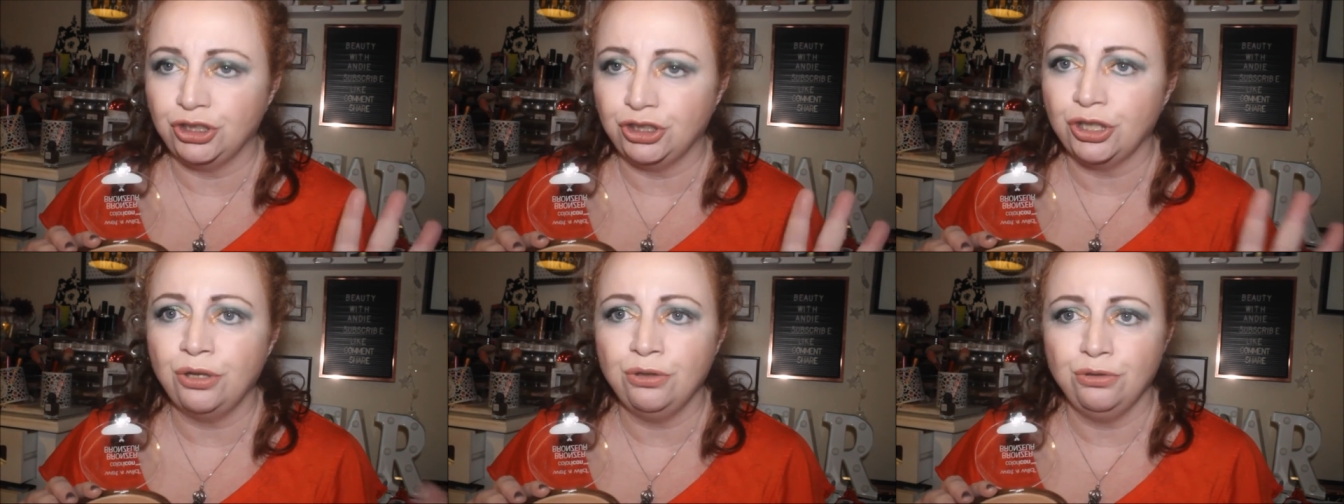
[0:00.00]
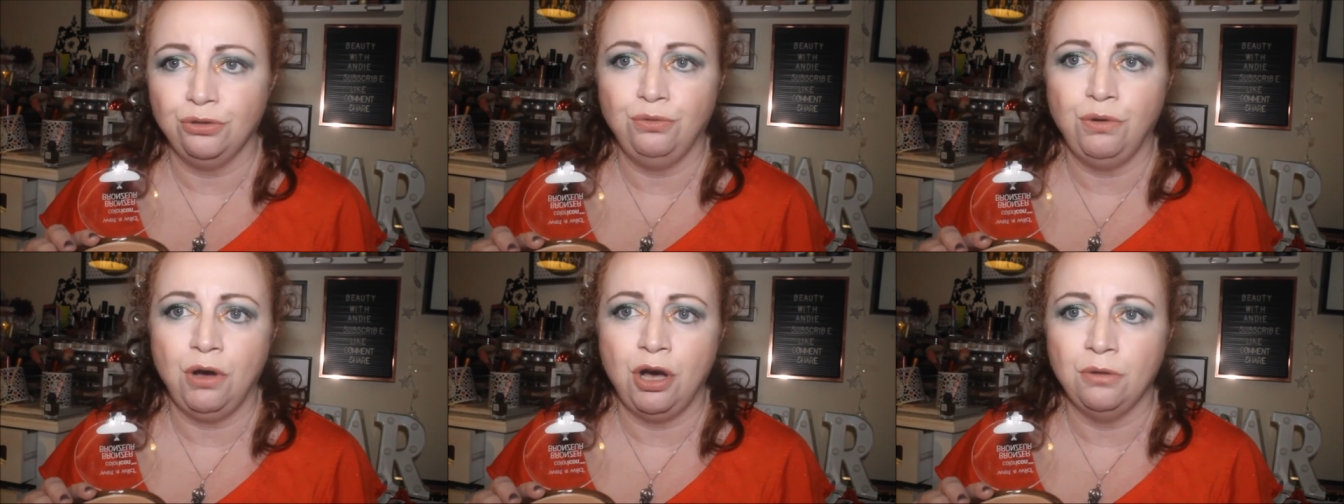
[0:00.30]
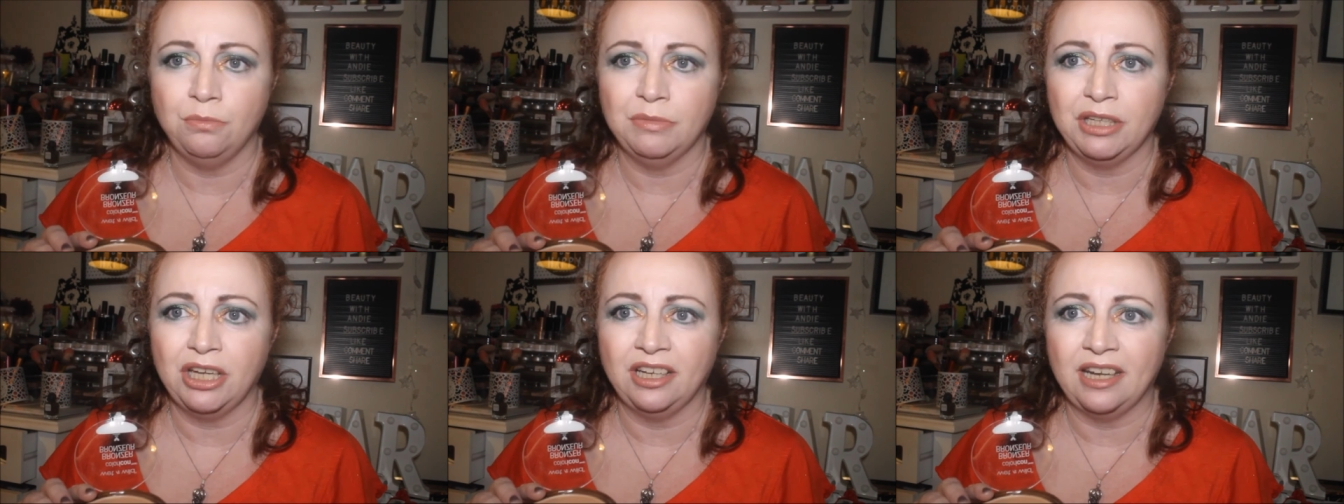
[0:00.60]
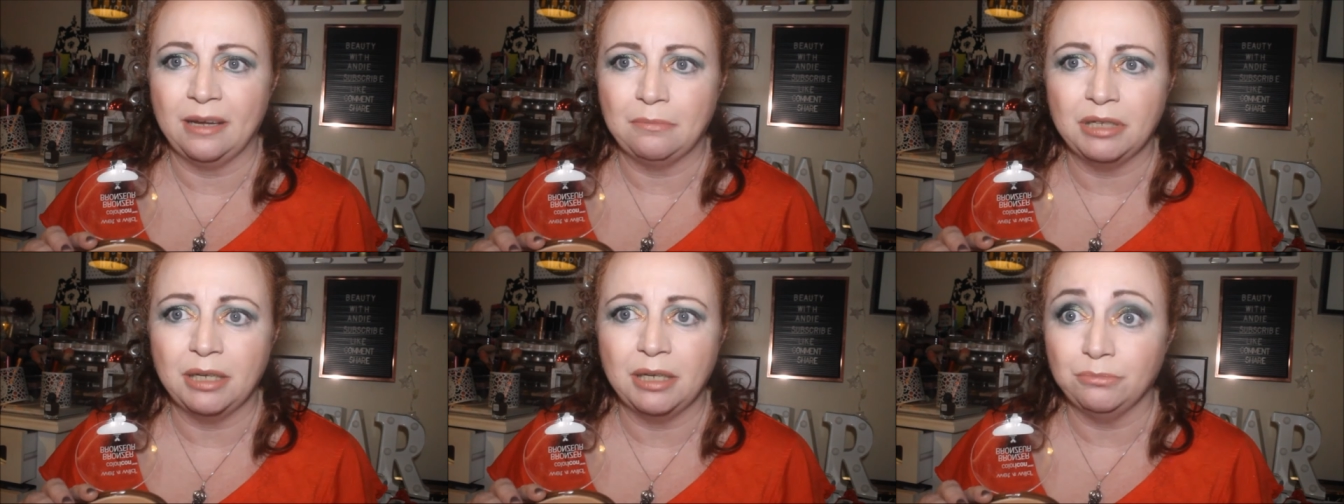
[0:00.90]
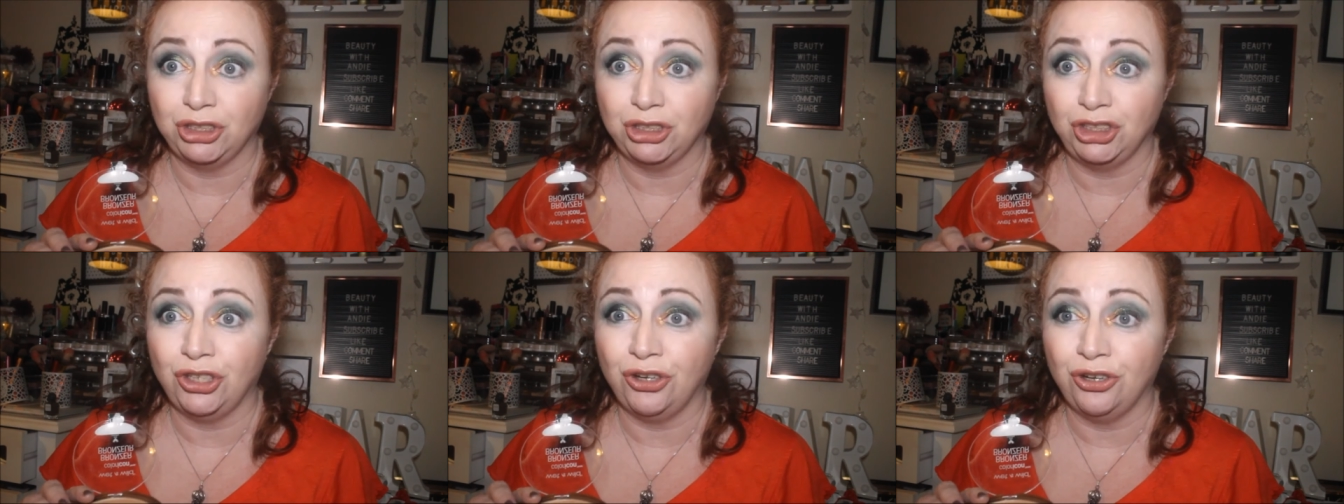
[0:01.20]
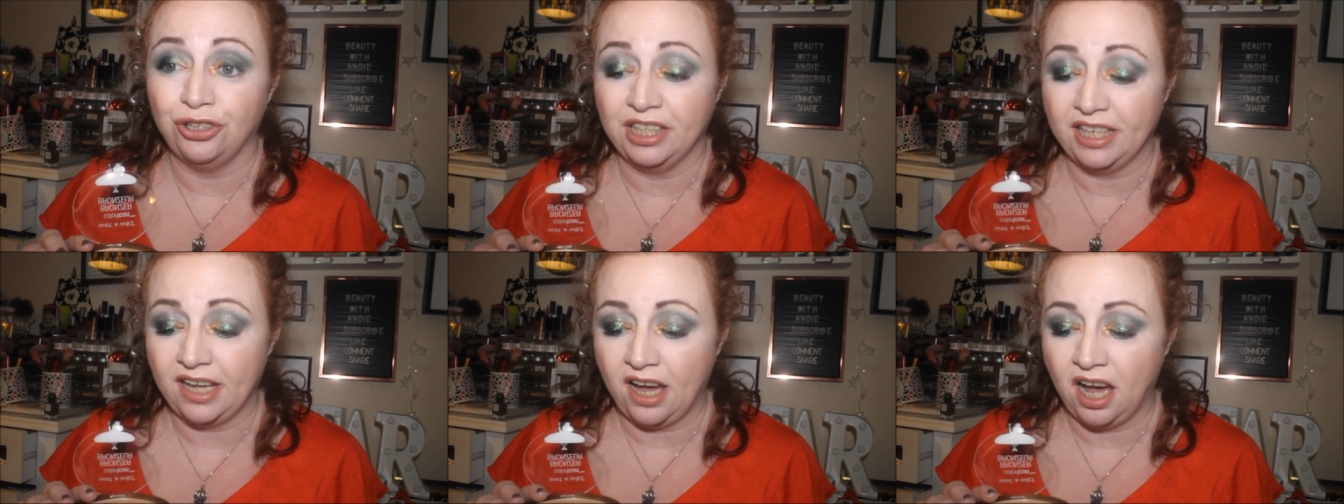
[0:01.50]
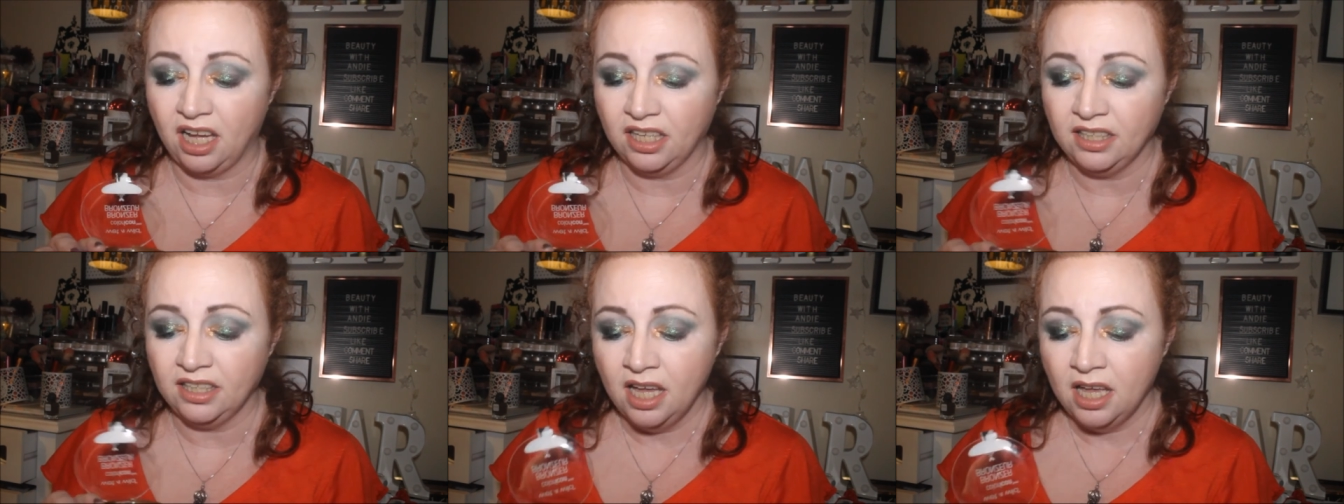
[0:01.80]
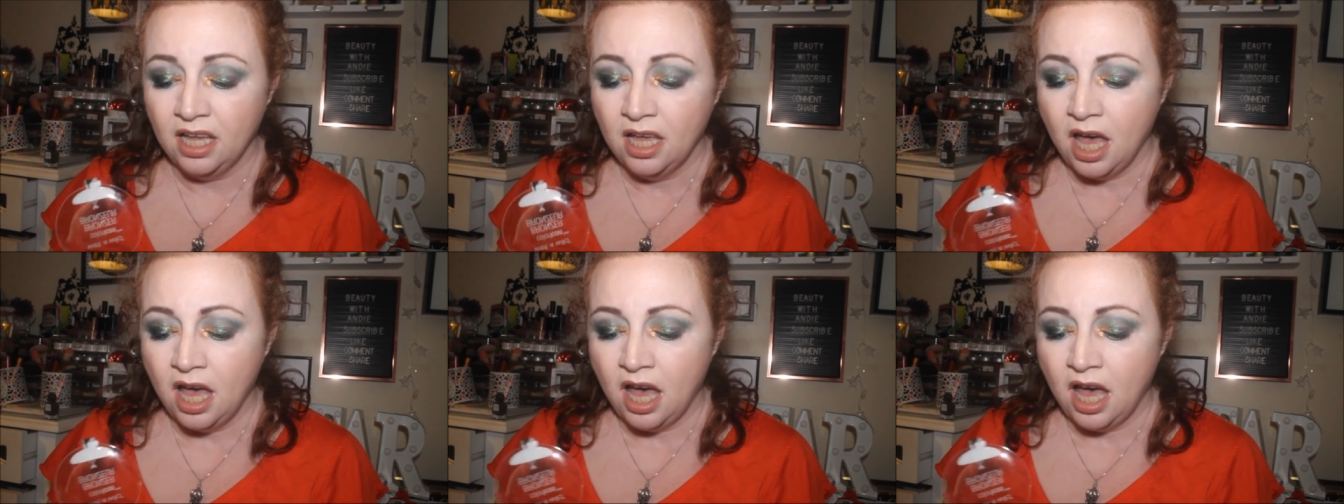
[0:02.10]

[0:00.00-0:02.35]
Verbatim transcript: don't quote me on it but I'm sure they are